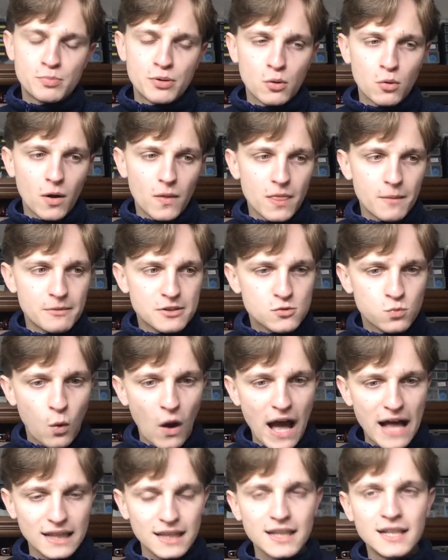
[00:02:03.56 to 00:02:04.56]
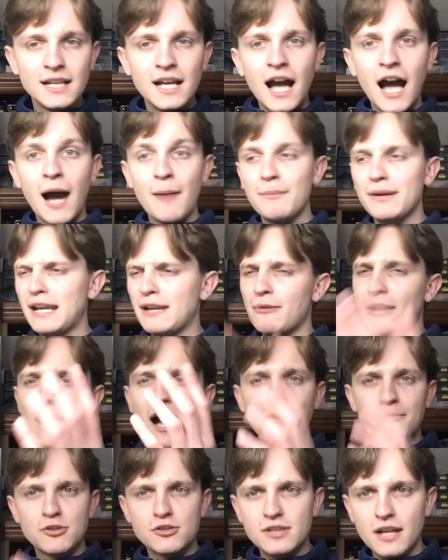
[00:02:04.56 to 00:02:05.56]
poo on them as well. But anyway,
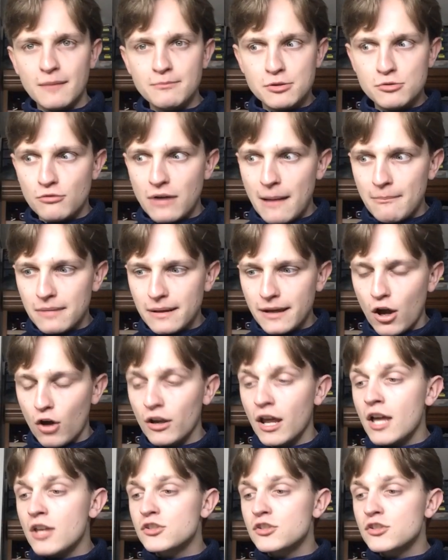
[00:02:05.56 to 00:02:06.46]
I'm just rambling on.